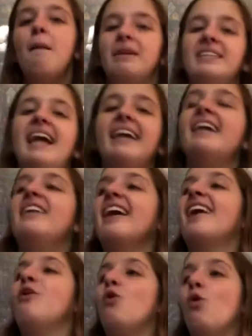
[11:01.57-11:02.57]
But taking
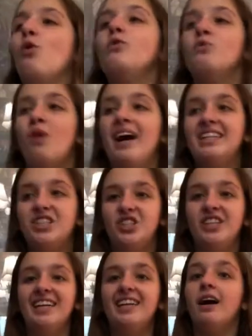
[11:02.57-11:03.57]
like an old white
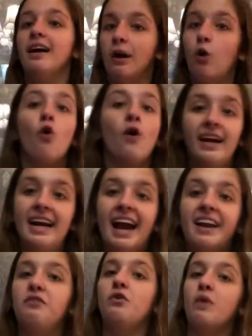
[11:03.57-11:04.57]
sheet, like, or
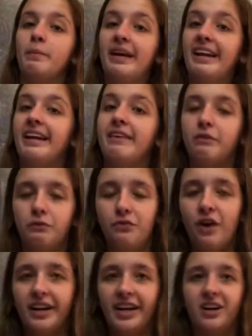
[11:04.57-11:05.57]
again, if you want to make it even
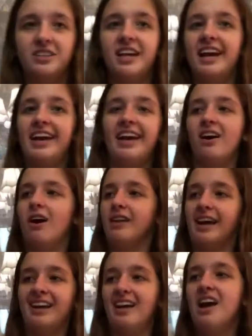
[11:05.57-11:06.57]
funnier, taking a
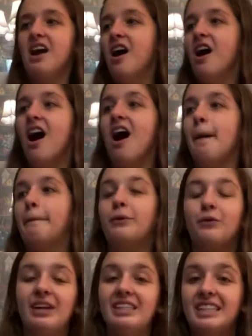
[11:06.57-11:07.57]
like a
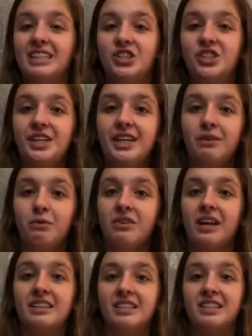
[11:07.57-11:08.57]
printed sheet with
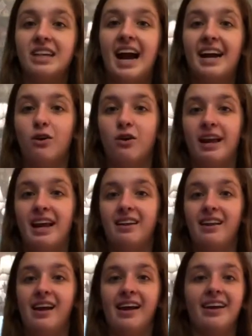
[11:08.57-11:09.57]
like a design on it,
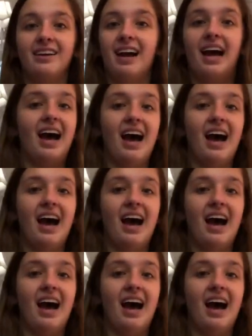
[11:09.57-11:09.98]
like